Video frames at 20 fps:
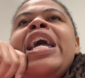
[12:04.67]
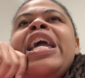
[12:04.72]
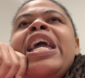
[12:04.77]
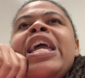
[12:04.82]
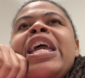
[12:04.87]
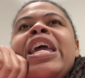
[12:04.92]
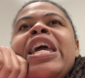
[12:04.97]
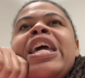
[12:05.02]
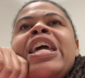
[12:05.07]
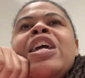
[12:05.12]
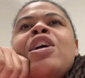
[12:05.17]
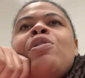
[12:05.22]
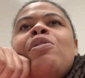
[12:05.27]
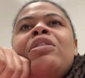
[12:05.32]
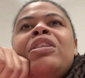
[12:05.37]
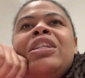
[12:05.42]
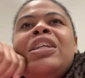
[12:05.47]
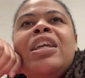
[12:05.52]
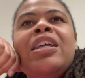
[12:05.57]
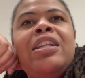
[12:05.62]
And it
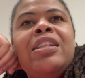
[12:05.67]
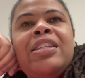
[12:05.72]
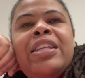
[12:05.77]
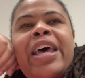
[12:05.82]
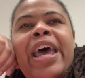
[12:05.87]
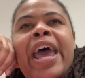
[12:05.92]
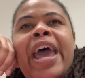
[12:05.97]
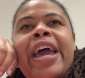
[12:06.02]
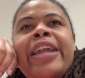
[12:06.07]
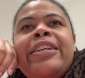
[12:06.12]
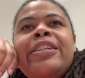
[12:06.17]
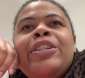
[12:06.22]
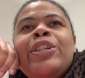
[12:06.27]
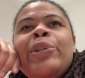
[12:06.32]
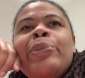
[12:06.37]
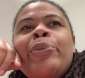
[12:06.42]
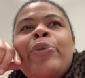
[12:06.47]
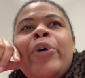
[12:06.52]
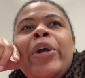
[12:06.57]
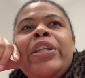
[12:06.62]
was getting to Hattie to
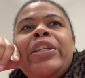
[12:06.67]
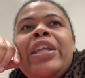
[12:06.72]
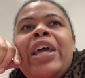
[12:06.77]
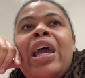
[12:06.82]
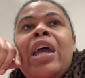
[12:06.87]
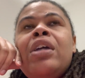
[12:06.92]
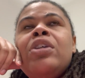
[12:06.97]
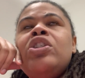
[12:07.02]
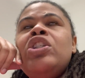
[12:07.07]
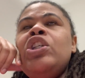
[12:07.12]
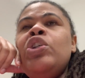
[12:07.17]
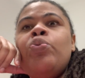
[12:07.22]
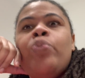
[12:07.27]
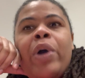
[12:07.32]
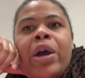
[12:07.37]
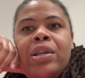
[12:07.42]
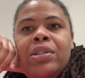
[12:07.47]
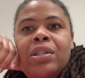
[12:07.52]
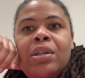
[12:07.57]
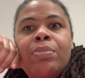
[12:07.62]
the point that she
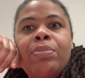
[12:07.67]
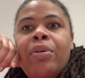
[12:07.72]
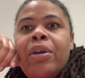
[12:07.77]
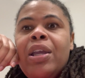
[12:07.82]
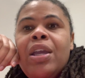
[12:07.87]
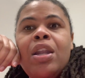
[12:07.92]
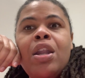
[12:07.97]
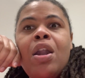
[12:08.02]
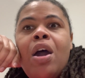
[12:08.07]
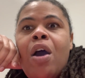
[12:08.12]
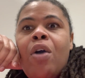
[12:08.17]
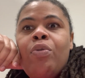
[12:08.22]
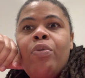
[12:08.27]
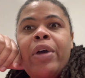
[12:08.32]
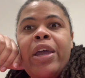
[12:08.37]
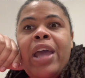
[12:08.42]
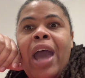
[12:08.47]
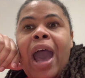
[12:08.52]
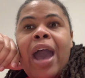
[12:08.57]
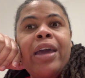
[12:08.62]
winds up breaking it off
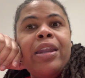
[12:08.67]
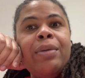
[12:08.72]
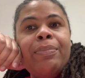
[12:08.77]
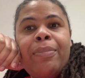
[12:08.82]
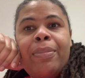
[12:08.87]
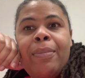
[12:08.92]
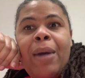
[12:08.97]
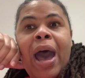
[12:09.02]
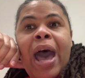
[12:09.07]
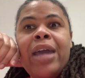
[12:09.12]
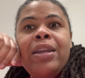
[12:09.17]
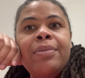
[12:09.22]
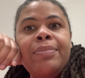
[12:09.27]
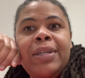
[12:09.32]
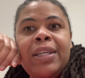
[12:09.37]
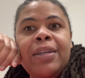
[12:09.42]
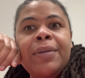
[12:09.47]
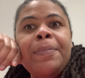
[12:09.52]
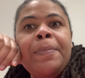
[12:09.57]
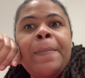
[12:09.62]
with Ida
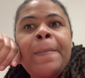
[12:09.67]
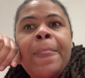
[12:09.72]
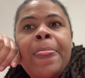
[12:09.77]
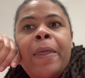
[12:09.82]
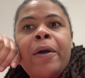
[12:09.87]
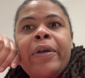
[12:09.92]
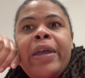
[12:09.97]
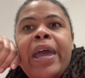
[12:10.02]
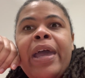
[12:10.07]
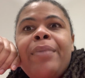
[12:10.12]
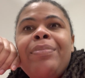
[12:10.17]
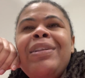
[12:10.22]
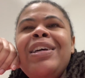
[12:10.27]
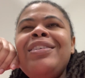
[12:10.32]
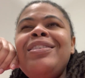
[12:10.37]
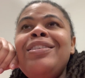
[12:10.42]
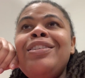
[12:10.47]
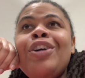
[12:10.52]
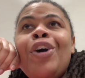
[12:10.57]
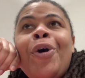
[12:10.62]
B. Okay,
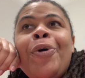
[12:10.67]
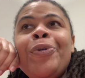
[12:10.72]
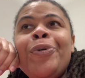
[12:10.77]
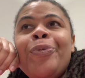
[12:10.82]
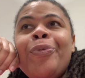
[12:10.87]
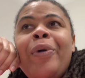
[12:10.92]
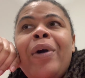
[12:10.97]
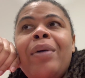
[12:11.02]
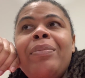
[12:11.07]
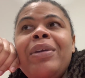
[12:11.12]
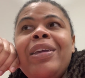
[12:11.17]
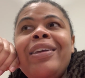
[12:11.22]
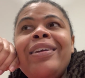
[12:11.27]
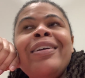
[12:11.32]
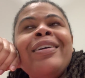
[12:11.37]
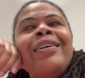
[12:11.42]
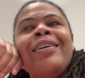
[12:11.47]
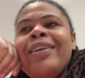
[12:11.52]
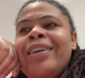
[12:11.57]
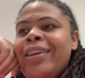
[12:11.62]
plus she's an older
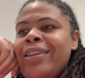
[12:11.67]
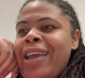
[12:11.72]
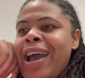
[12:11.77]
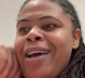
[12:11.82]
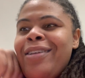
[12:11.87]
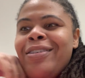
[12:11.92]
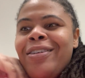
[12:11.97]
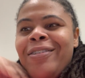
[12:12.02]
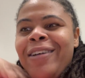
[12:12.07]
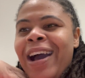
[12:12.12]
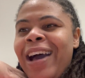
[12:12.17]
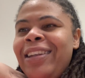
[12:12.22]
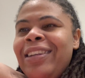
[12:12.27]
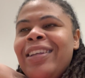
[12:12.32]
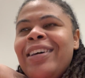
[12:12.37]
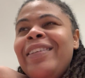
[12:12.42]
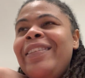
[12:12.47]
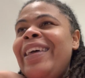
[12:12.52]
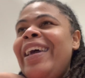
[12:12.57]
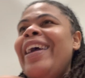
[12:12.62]
woman, and y'all know I
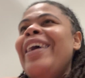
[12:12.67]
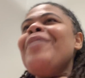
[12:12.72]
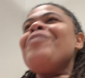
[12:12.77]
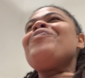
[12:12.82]
love that.